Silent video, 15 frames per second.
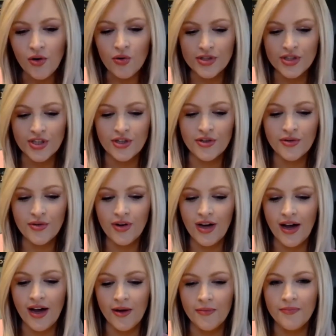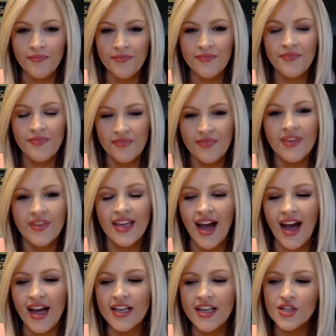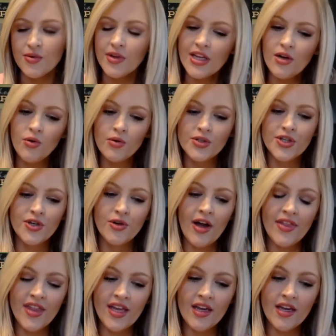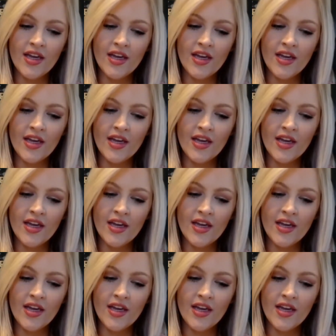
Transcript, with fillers: cool but too, so many opportunities. Yeah. And it's really cool too. I think